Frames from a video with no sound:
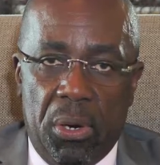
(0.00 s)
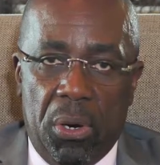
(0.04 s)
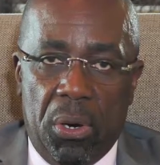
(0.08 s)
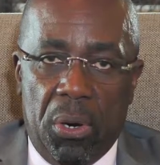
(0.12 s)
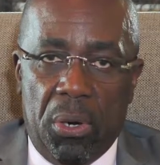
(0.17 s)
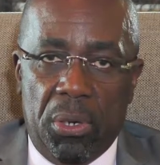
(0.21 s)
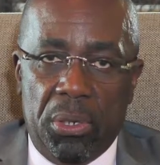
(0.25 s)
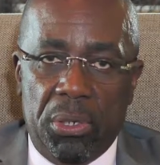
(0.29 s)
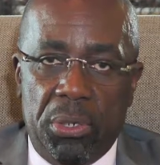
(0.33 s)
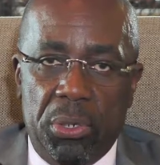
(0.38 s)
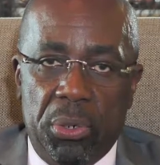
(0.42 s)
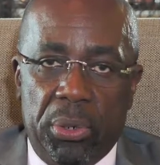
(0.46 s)

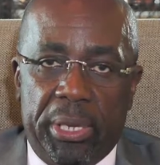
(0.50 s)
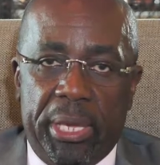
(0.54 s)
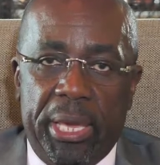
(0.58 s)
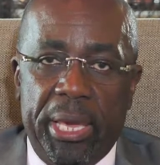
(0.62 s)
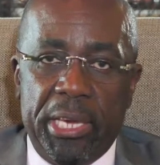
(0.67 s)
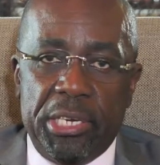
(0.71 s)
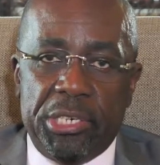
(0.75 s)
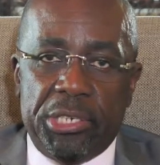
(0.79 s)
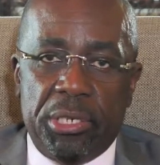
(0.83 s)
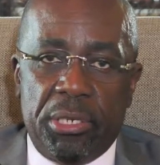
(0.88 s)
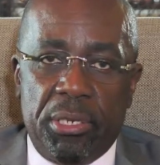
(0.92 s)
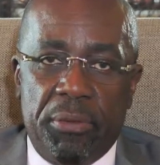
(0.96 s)
on the
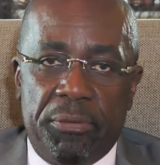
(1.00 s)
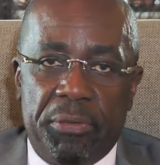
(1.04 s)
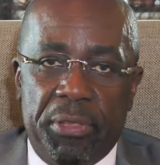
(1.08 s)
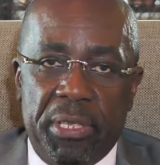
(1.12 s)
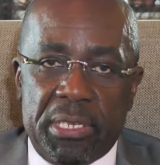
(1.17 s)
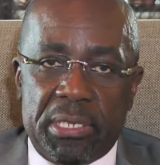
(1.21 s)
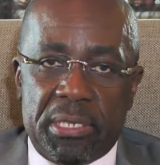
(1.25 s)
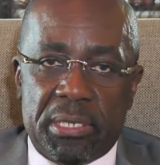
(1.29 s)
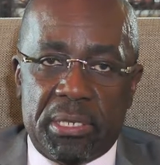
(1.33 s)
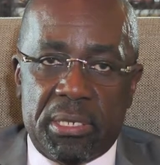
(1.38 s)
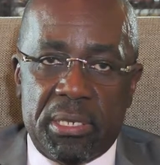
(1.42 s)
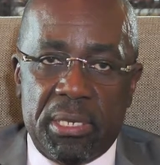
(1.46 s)
occasion of
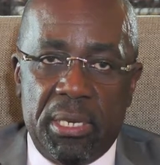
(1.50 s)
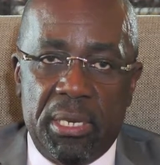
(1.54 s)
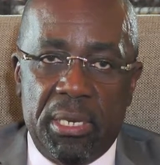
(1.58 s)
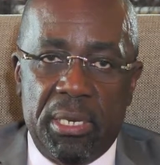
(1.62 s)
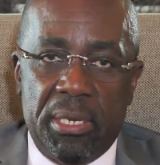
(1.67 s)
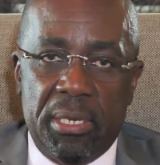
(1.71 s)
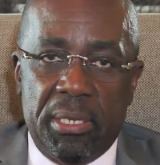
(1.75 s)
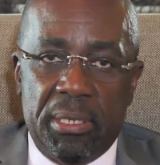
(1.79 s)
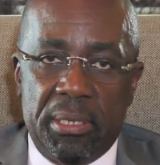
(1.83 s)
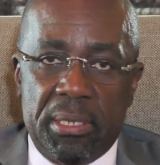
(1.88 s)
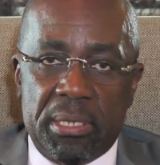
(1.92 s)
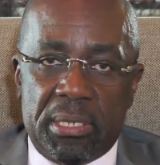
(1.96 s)
this,
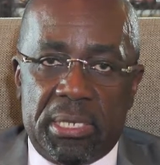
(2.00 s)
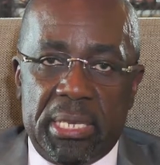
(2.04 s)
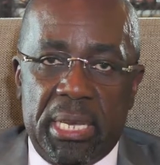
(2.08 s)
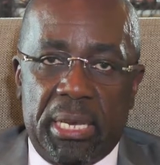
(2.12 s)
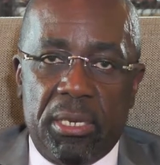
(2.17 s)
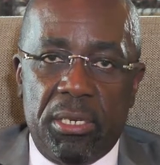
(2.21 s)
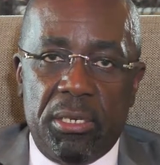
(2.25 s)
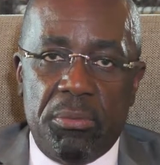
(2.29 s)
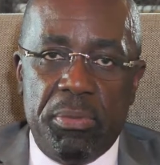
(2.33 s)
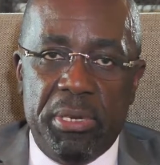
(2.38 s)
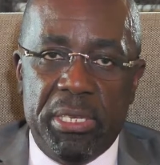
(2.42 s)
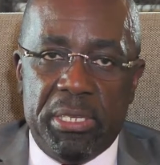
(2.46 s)
the
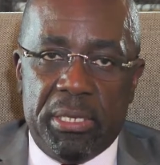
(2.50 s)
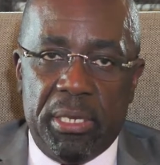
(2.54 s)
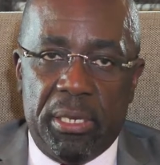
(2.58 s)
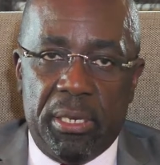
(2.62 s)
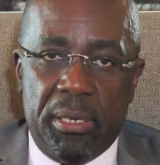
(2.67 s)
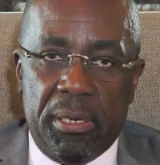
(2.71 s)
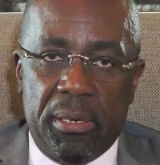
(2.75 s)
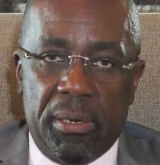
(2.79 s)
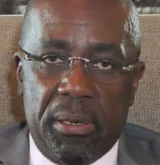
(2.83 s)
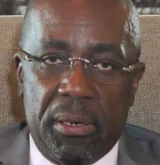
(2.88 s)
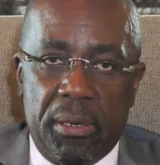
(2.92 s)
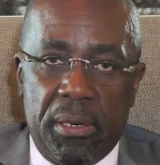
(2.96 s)
second meeting